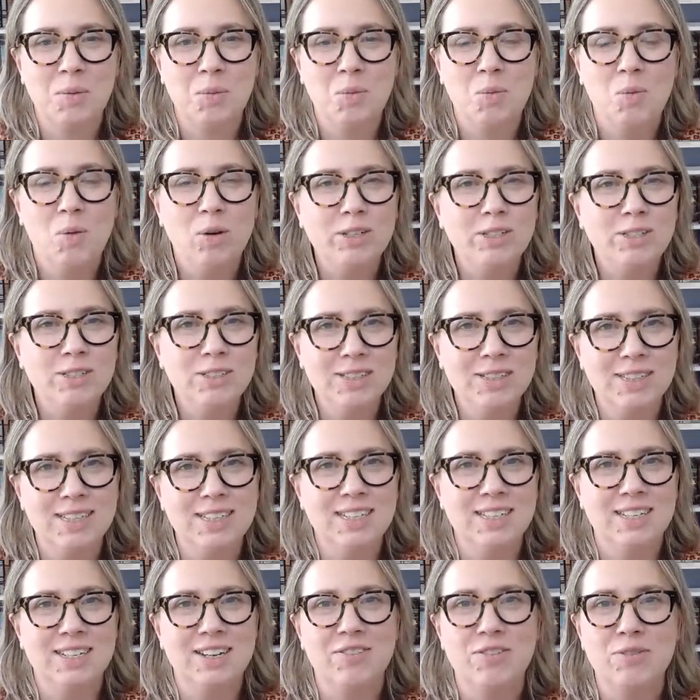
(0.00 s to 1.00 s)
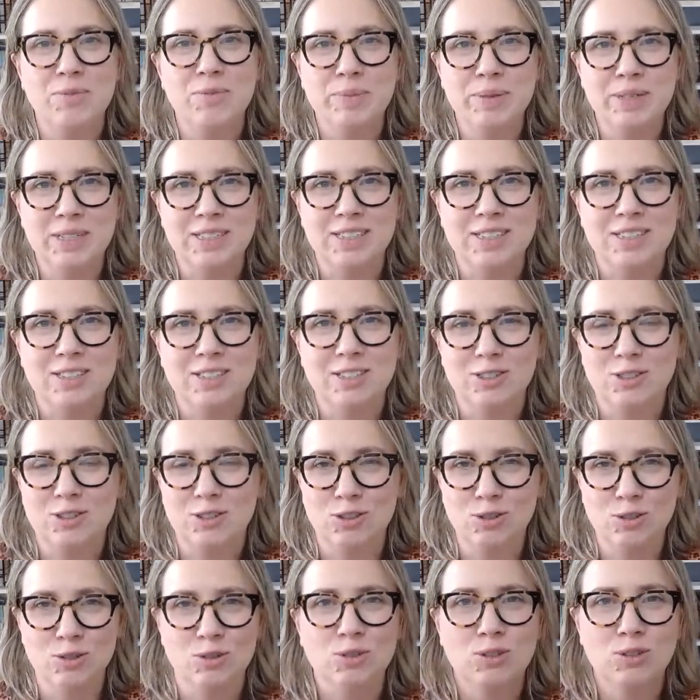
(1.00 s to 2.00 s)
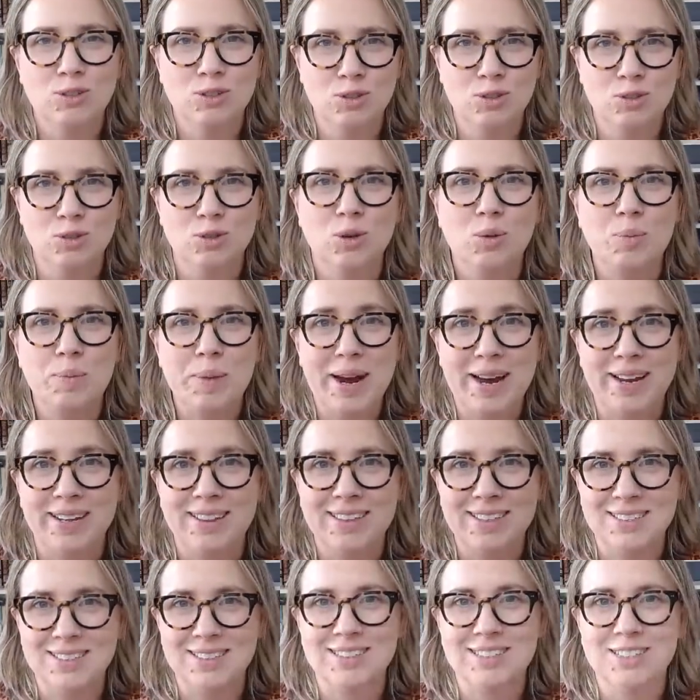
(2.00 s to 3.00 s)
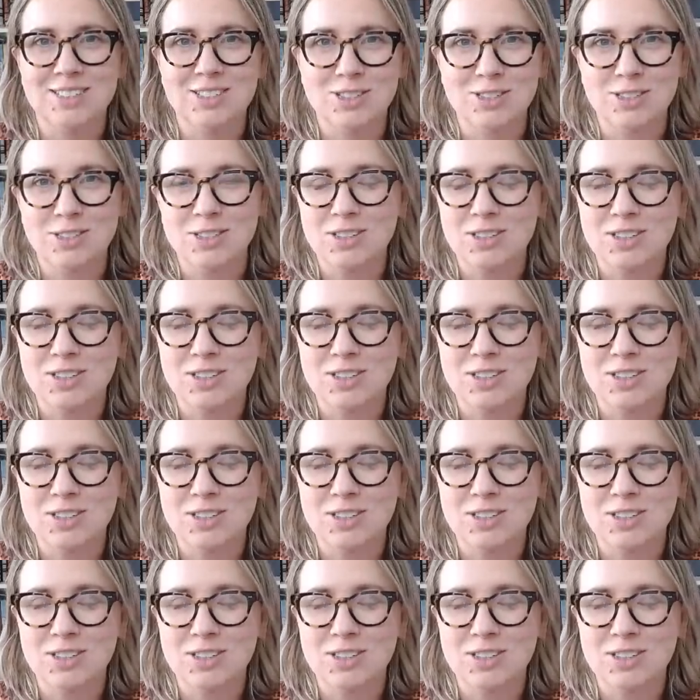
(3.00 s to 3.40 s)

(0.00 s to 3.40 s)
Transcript: What do you think governments should do about this issue?